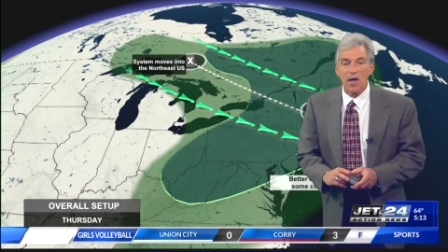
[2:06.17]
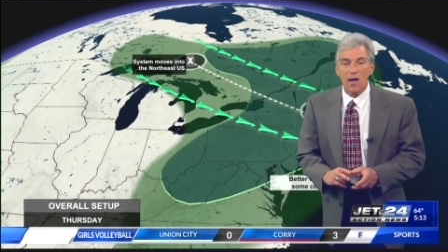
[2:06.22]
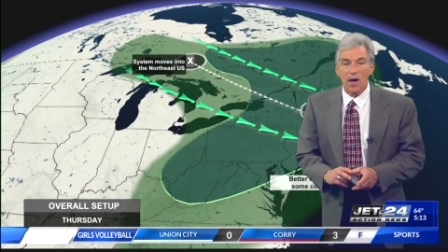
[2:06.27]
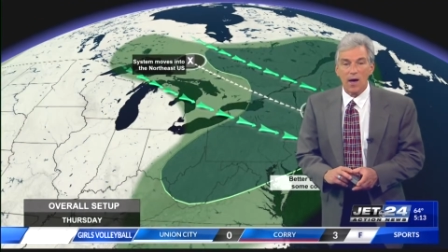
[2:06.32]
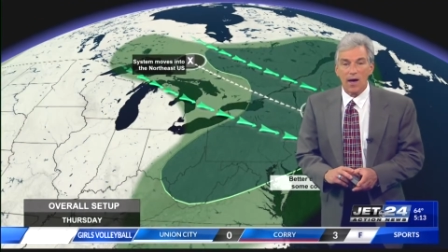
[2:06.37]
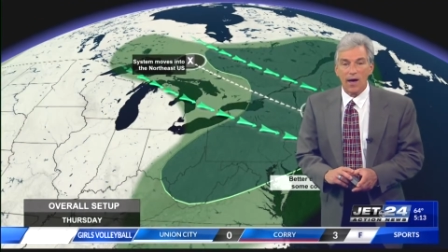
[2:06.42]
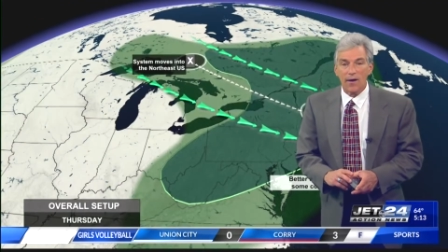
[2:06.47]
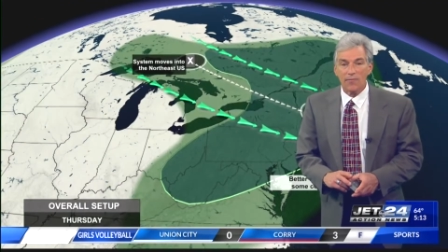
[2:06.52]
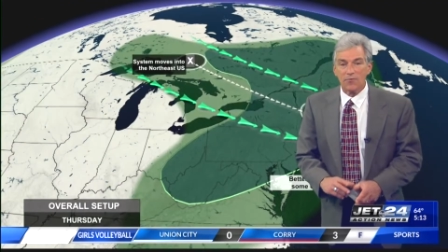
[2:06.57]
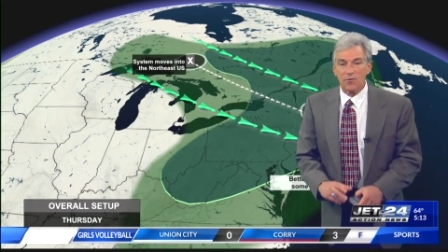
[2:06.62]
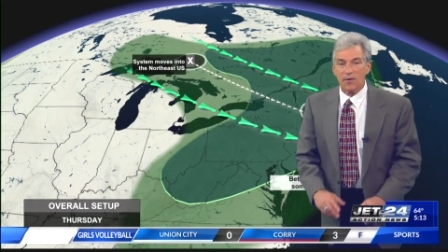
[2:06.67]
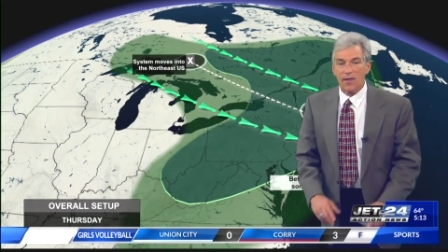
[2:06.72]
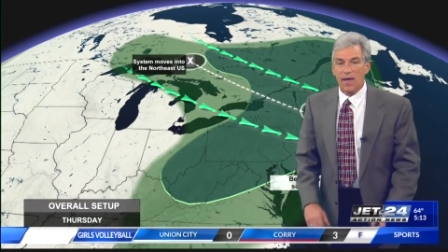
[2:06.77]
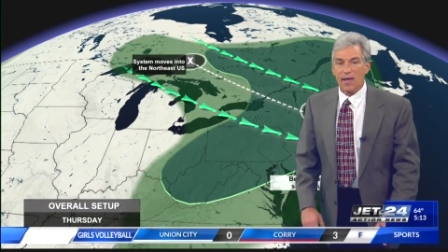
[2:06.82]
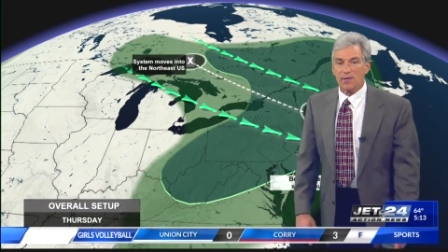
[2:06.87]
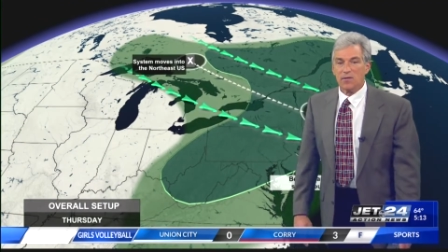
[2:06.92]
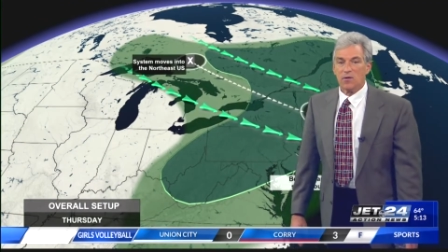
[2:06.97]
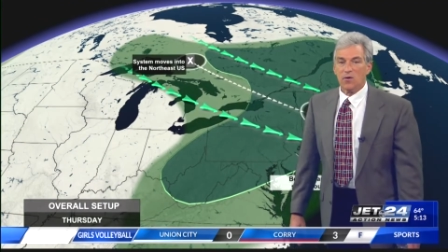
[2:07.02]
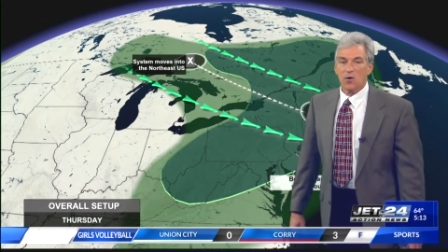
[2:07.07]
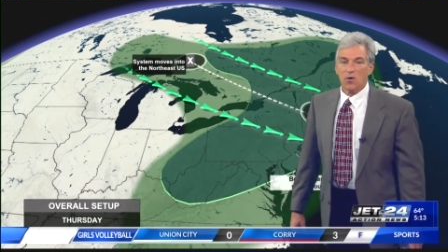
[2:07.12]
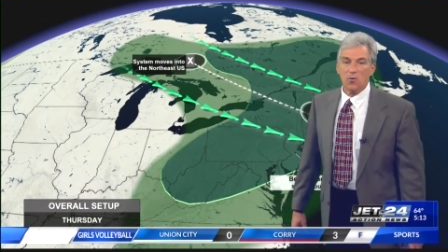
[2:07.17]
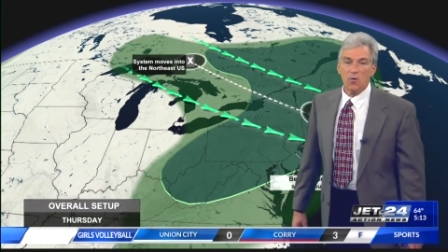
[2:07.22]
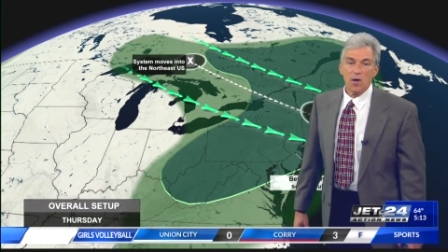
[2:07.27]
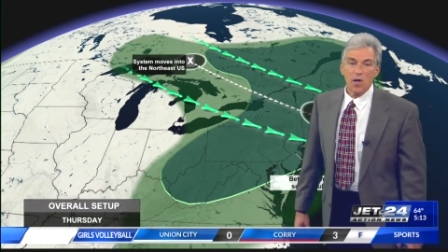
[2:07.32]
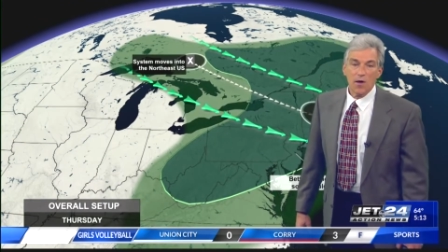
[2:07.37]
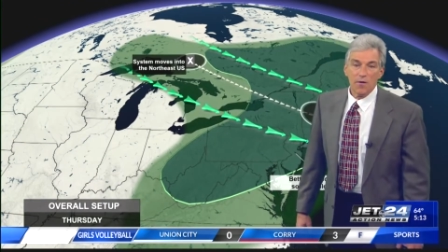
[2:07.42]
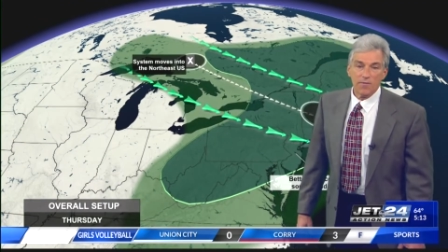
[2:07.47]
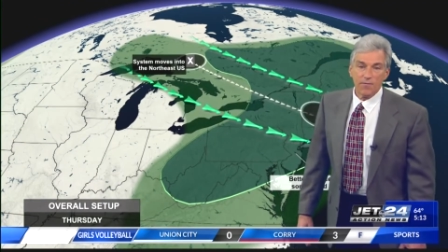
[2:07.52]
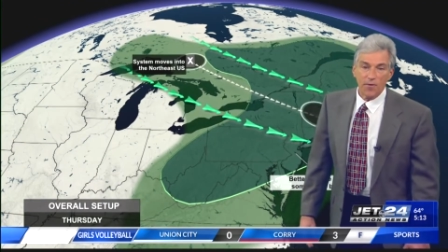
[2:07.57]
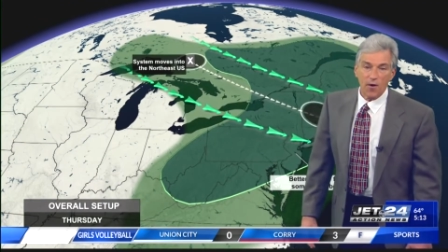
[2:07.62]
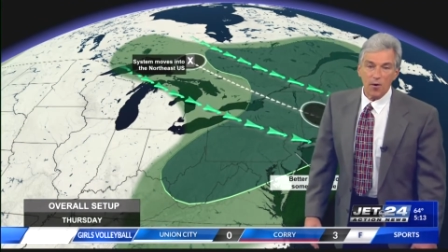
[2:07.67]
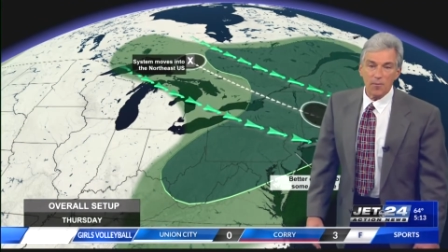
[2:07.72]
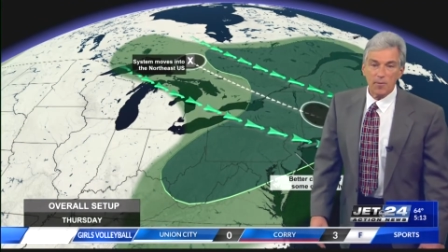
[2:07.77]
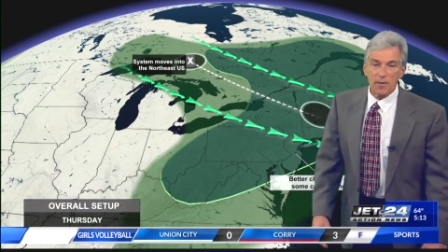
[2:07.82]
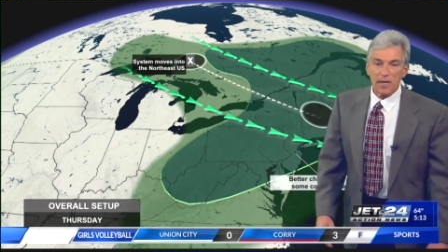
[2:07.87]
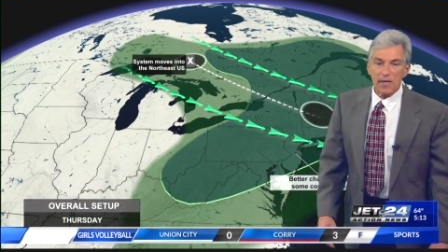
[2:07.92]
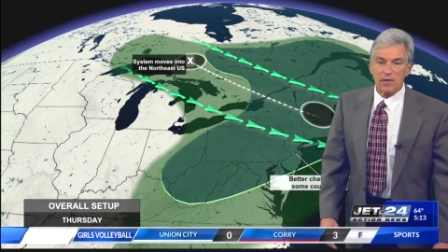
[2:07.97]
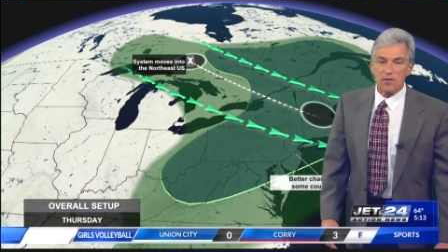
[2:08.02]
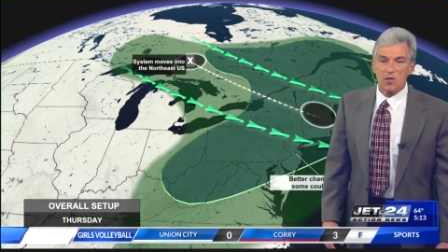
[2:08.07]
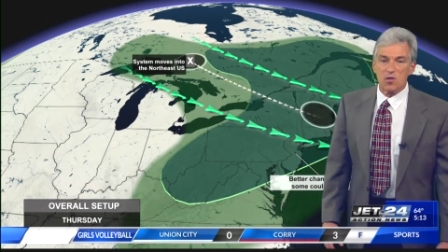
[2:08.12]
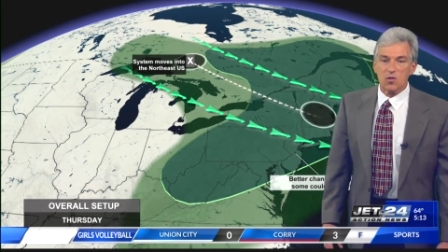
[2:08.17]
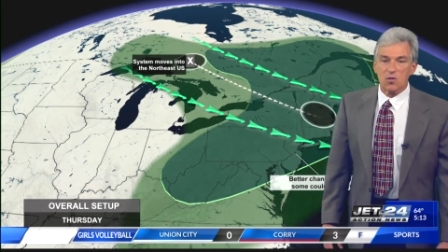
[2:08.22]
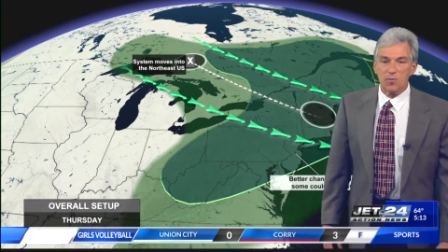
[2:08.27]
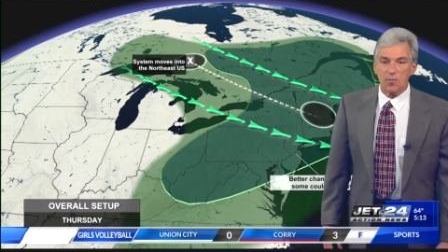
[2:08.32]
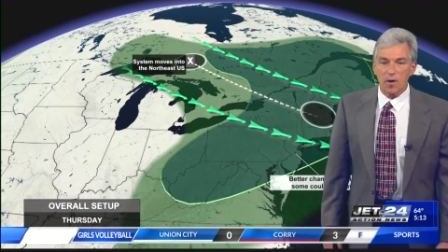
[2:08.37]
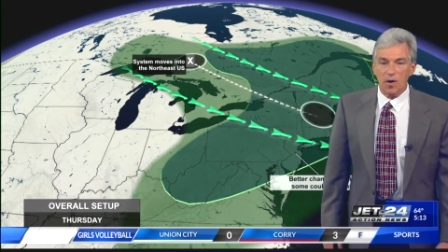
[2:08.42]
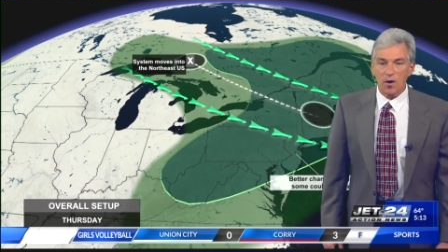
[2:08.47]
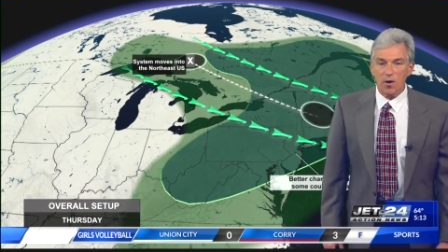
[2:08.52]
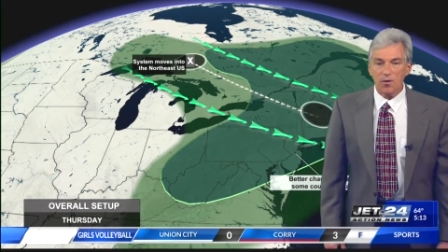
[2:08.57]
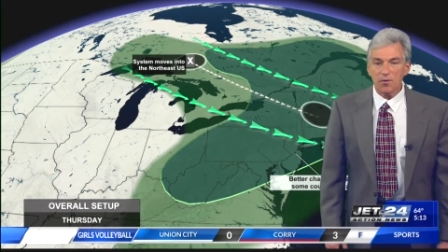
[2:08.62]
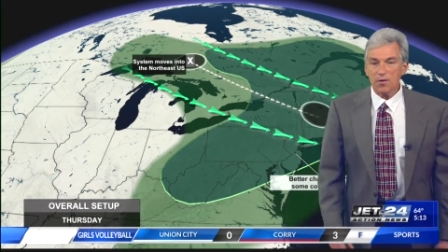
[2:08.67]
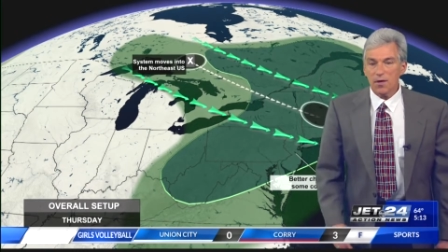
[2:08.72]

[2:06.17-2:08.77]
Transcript: Uh, after that, though, fall begins tomorrow,